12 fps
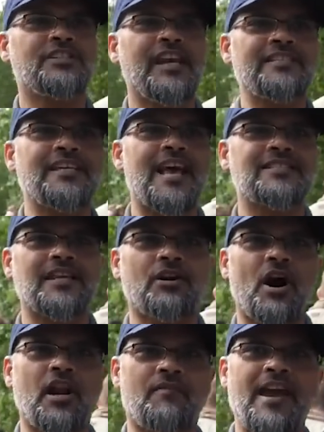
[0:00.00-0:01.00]
Jesus, the
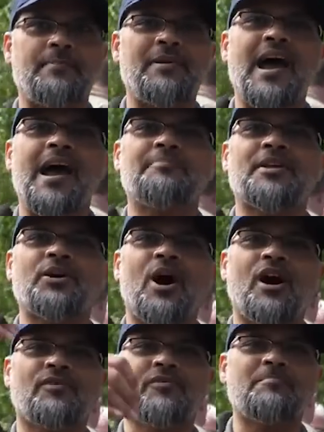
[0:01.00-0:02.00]
God of Abraham, the
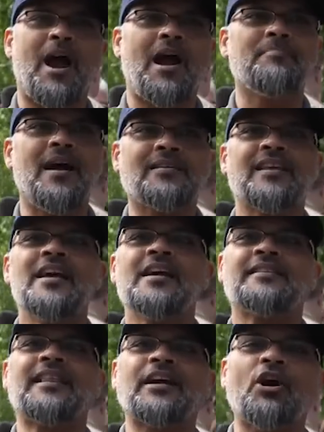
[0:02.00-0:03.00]
God of Muhammad,
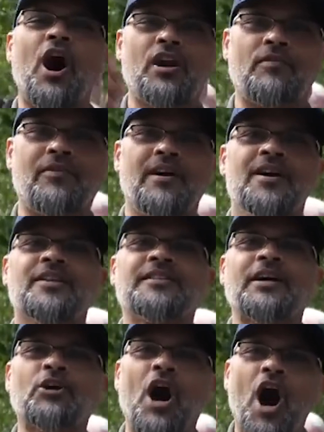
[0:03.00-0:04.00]
the God of
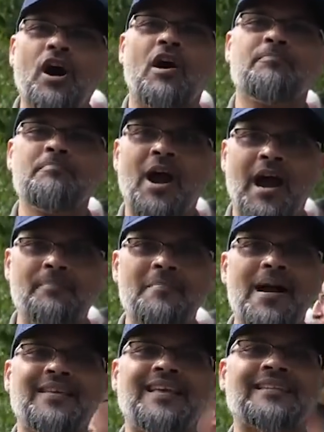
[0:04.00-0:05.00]
the God of
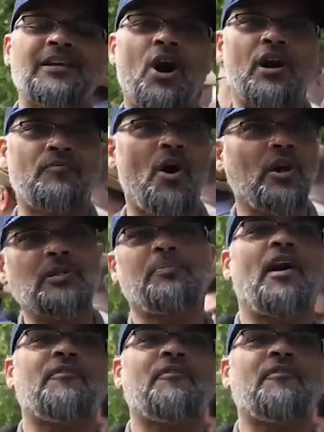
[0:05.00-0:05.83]
Muhammad and the God of all the